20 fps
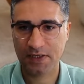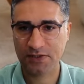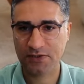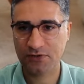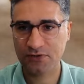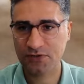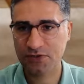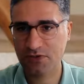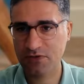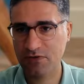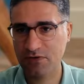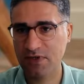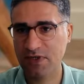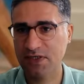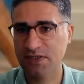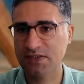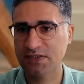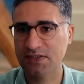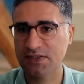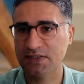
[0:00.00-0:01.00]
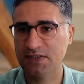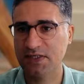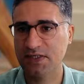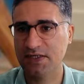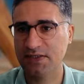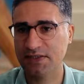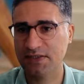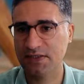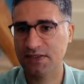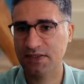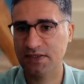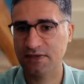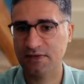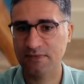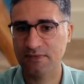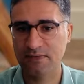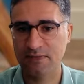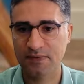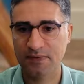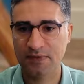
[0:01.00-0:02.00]
And also you can see that
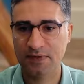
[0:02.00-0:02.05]
the